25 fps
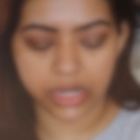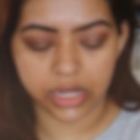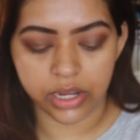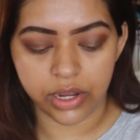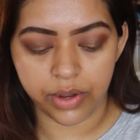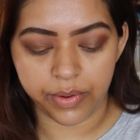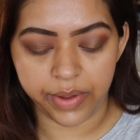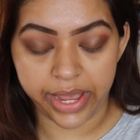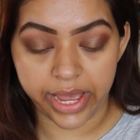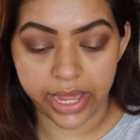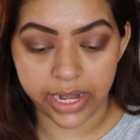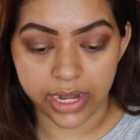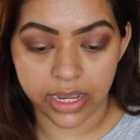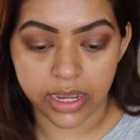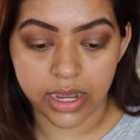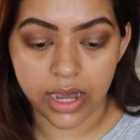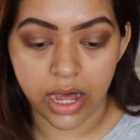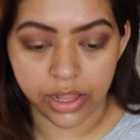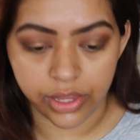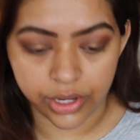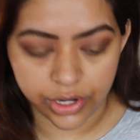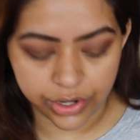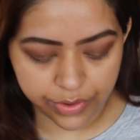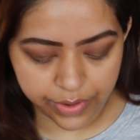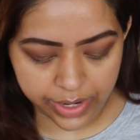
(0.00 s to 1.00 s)
going to go ahead and
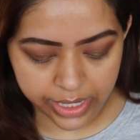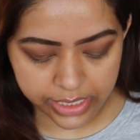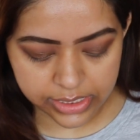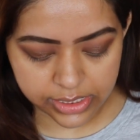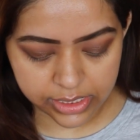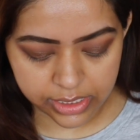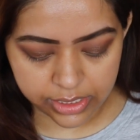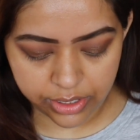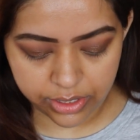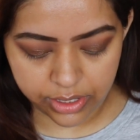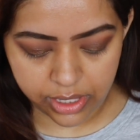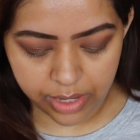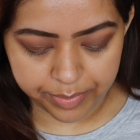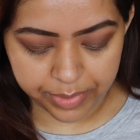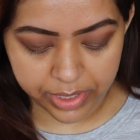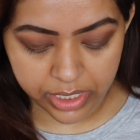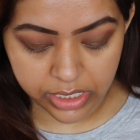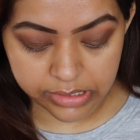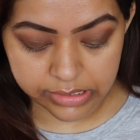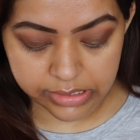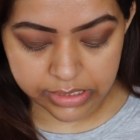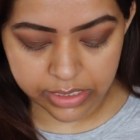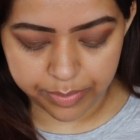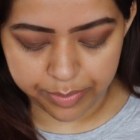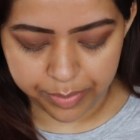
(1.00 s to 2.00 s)
color correct a little. I'm going
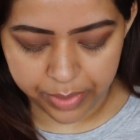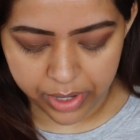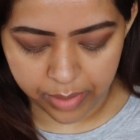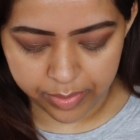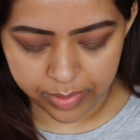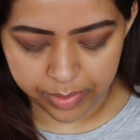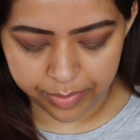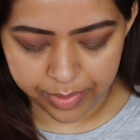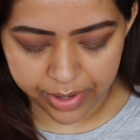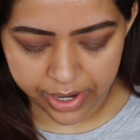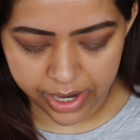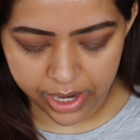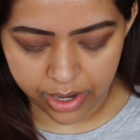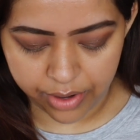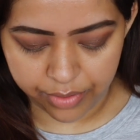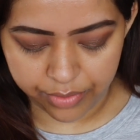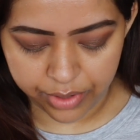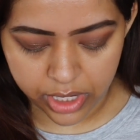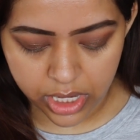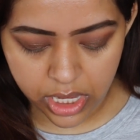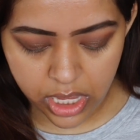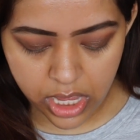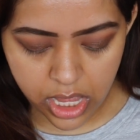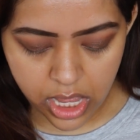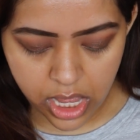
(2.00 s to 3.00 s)
to use the Bobbi
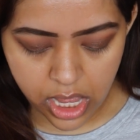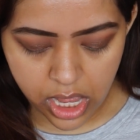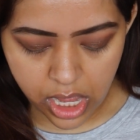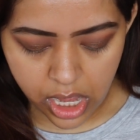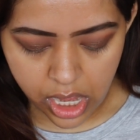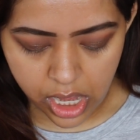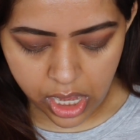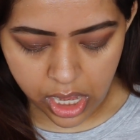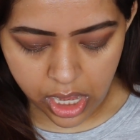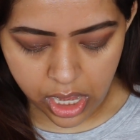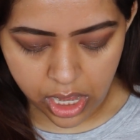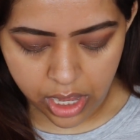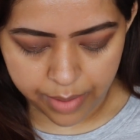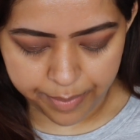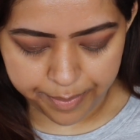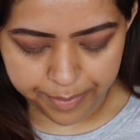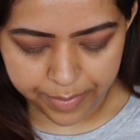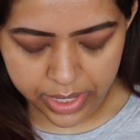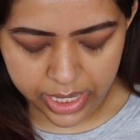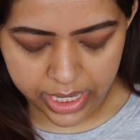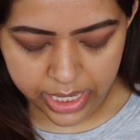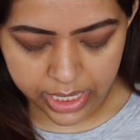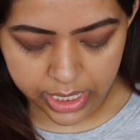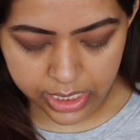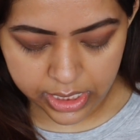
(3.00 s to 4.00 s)
Brown
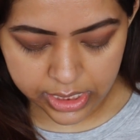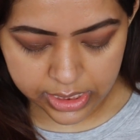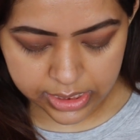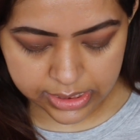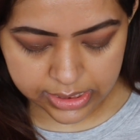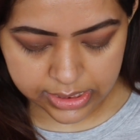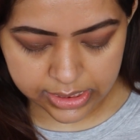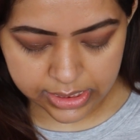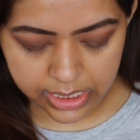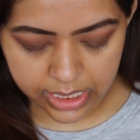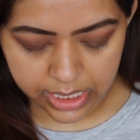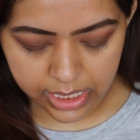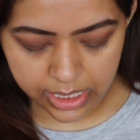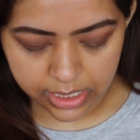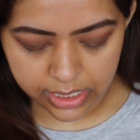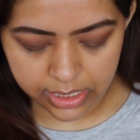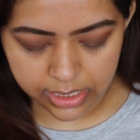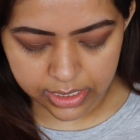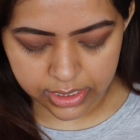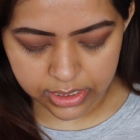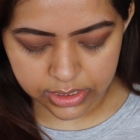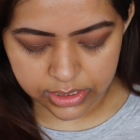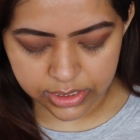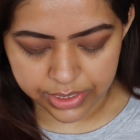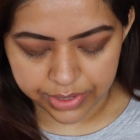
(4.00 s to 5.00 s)

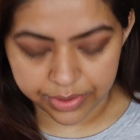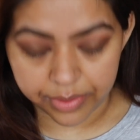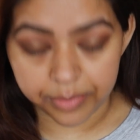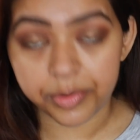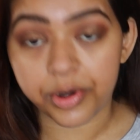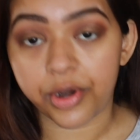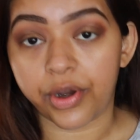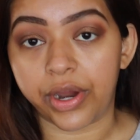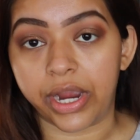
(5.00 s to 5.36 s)
Skin Serum